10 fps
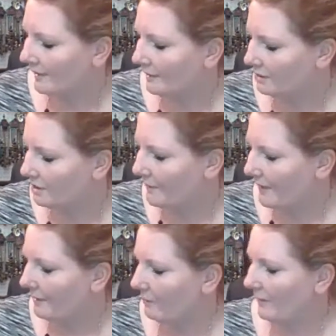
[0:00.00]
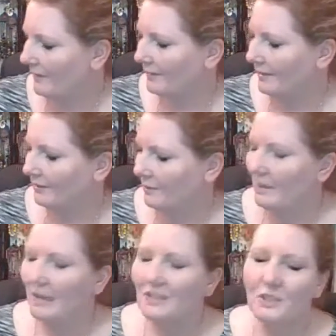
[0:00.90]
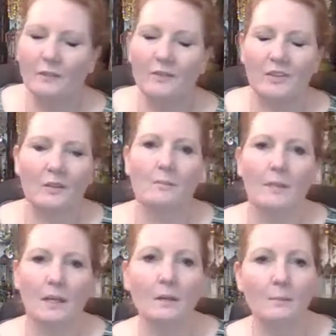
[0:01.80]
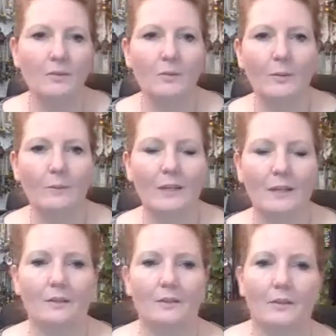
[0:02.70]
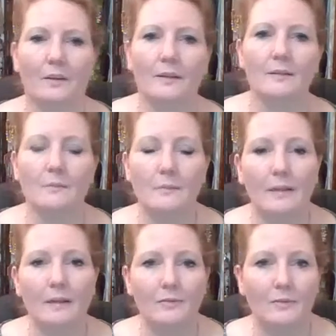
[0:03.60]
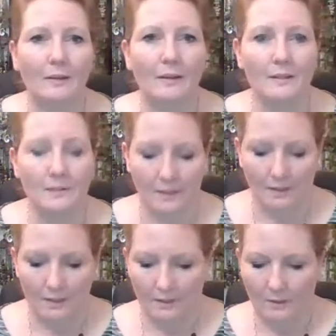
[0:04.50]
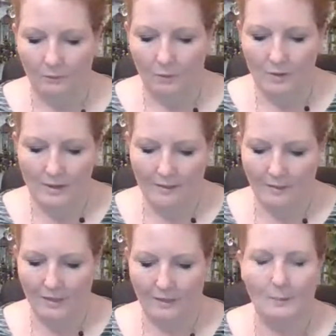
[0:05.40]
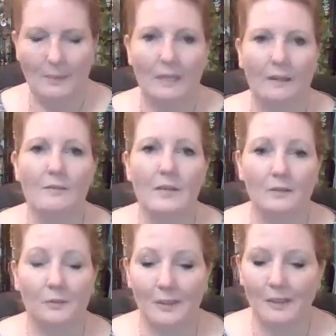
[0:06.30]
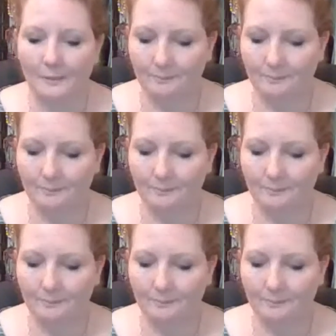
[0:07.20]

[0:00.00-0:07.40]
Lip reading: It'll ship out on Wednesday. So I'm not sure if it's going to make it before the weekend or not, but if not, then we'll have it at the beginning of next week.